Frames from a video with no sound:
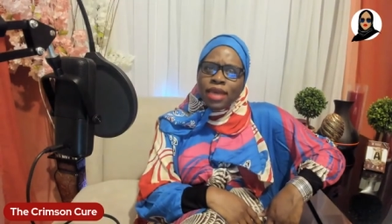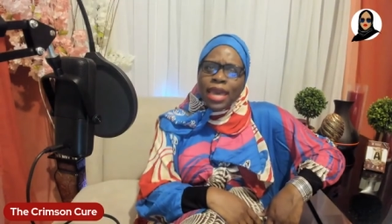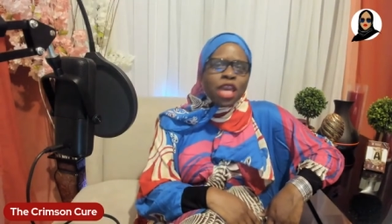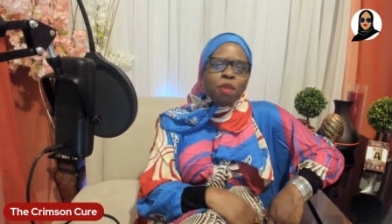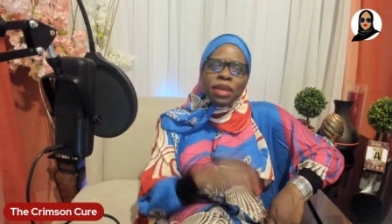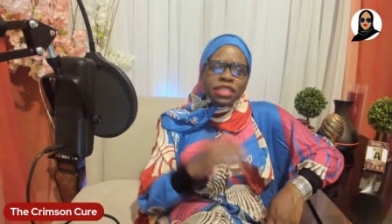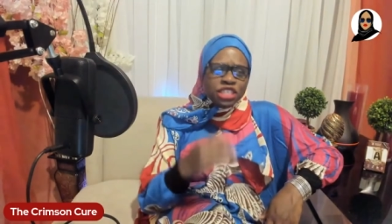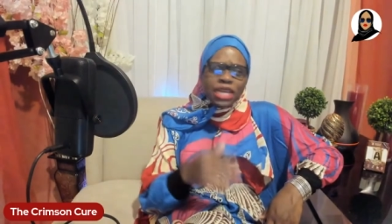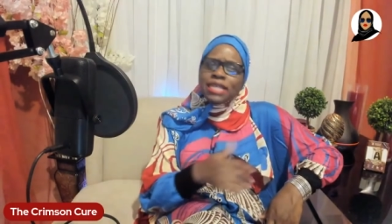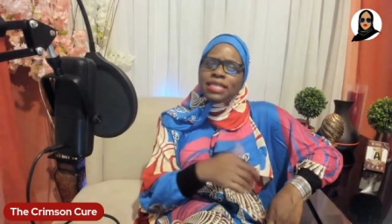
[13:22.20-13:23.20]
it can be
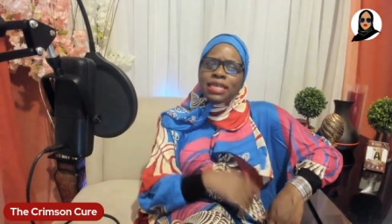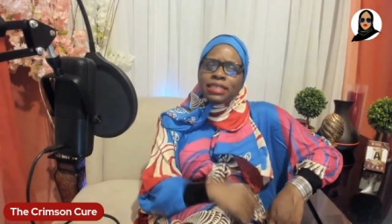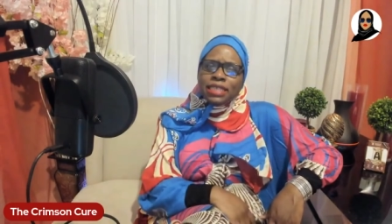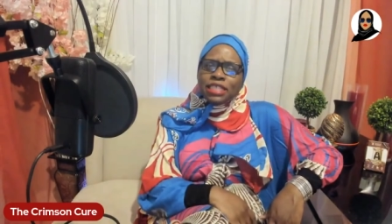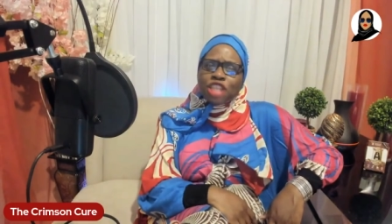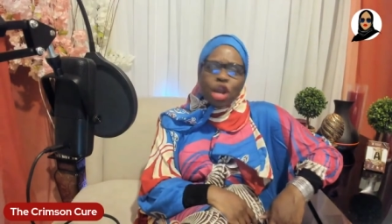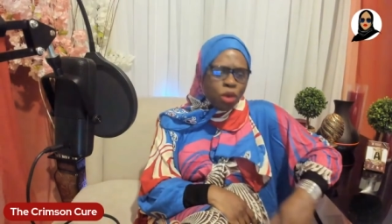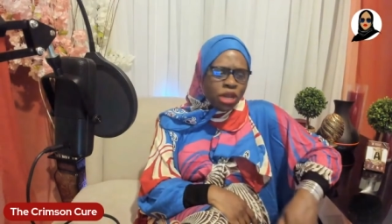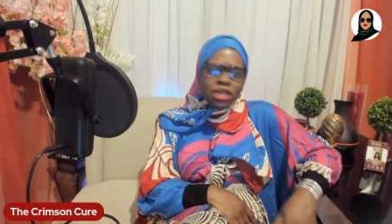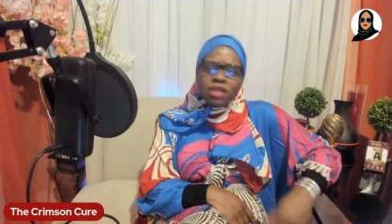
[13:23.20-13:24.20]
jeans and a t-shirt
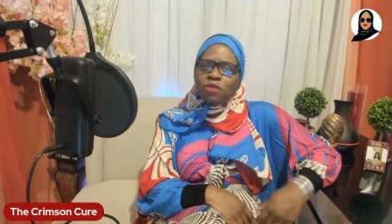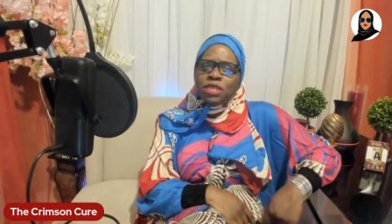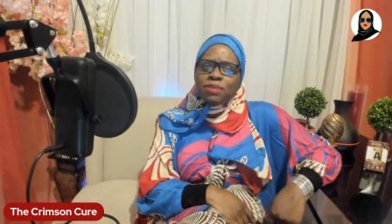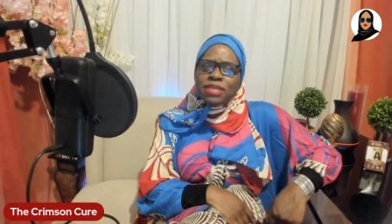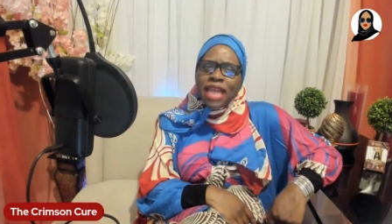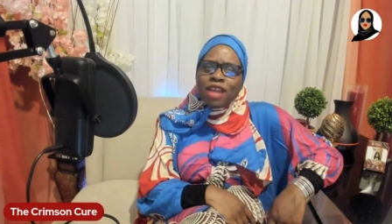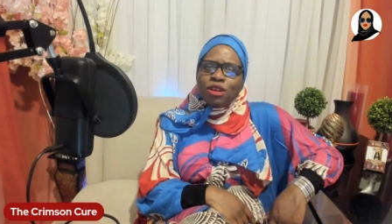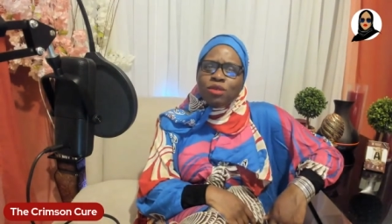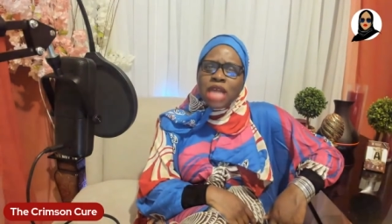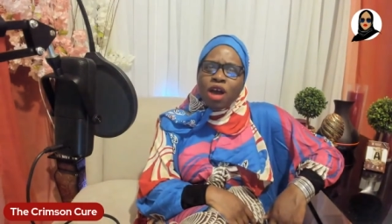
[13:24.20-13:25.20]
with a little, with some
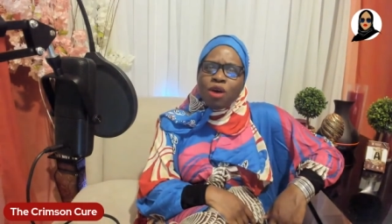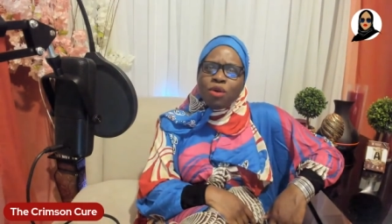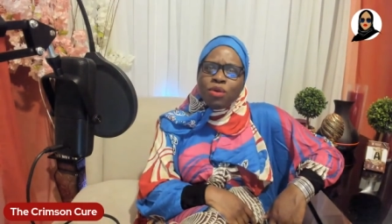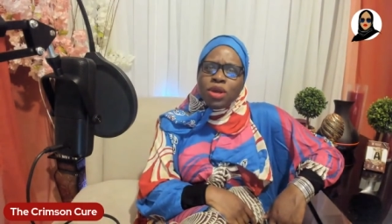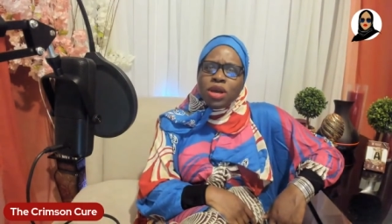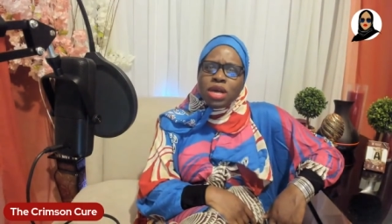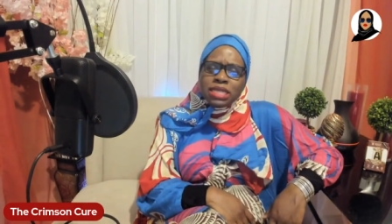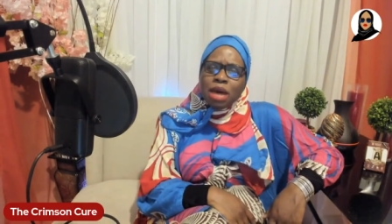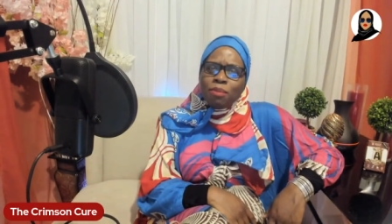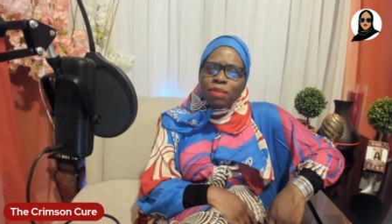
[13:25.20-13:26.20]
sandals on or
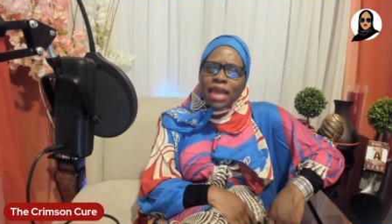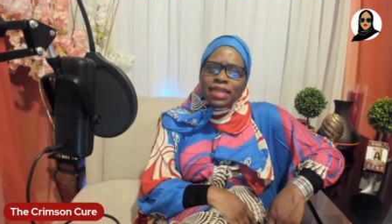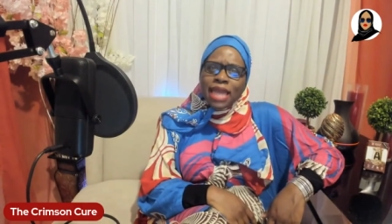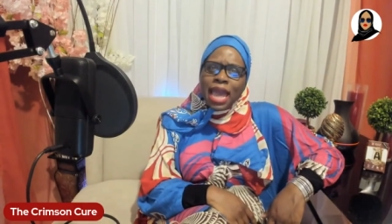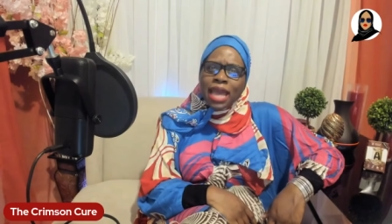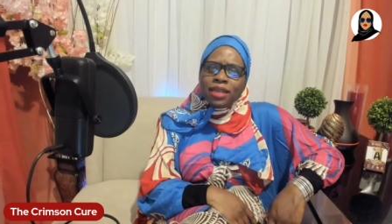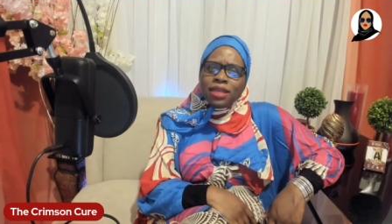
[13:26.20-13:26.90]
something like that.